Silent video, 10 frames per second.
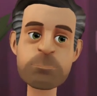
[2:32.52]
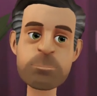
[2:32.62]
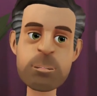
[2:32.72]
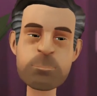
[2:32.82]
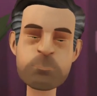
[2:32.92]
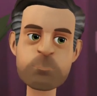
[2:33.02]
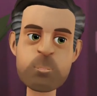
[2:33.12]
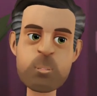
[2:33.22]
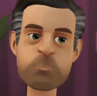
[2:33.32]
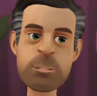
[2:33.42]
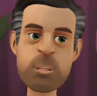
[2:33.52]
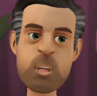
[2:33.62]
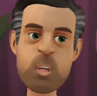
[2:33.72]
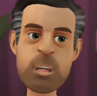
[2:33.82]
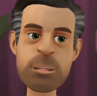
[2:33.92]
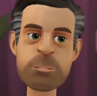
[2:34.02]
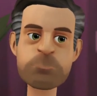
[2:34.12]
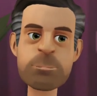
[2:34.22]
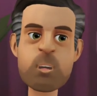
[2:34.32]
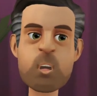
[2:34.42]
to imperialize,
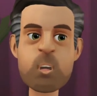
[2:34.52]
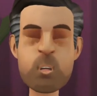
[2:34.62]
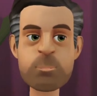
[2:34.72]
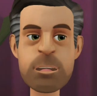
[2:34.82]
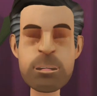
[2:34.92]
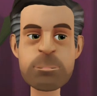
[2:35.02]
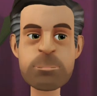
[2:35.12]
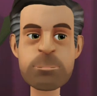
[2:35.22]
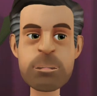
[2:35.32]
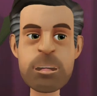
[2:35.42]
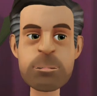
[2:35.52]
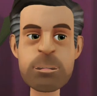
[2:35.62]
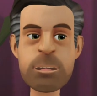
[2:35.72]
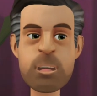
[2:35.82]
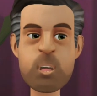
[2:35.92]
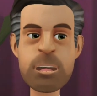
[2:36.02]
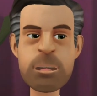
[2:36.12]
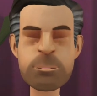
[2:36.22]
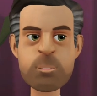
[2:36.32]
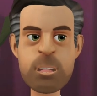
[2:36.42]
to colonize, to steal and
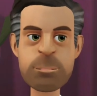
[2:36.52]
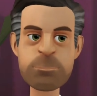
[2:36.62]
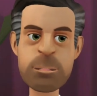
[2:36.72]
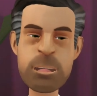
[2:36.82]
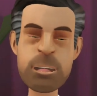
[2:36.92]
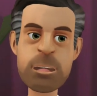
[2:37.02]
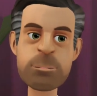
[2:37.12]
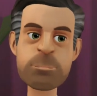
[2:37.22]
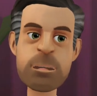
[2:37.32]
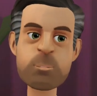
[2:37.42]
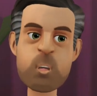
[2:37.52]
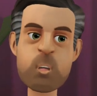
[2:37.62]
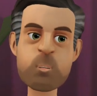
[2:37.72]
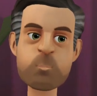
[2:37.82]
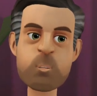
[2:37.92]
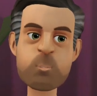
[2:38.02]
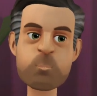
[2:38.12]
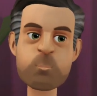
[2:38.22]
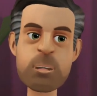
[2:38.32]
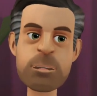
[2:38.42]
enslave and rape and murder.
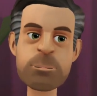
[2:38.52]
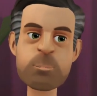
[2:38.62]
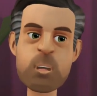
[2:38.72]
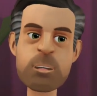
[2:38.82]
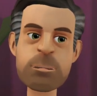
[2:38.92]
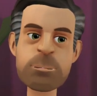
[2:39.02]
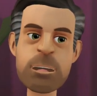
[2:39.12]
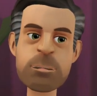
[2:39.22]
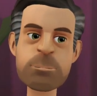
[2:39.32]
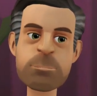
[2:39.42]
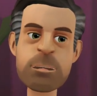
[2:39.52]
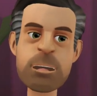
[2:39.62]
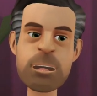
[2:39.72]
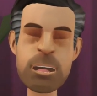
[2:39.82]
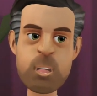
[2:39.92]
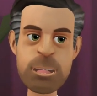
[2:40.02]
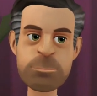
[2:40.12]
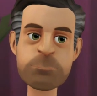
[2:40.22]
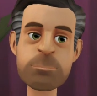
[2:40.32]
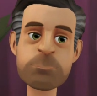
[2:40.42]
And all these things were justified
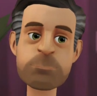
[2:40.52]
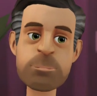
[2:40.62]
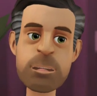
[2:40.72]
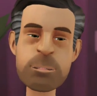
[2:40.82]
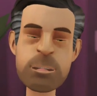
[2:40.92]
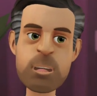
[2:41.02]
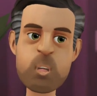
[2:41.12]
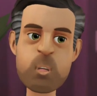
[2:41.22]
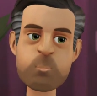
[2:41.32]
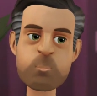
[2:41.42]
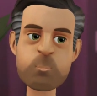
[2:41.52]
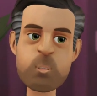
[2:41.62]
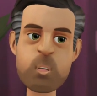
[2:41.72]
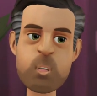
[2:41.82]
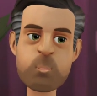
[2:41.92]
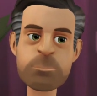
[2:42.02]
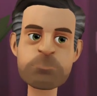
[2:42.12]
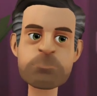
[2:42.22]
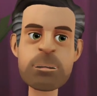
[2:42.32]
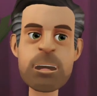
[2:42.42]
in the name of white
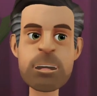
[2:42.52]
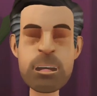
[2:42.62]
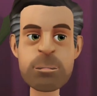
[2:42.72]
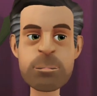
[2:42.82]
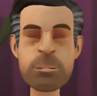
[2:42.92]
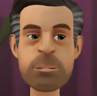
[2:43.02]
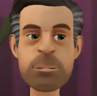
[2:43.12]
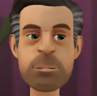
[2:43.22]
superiority,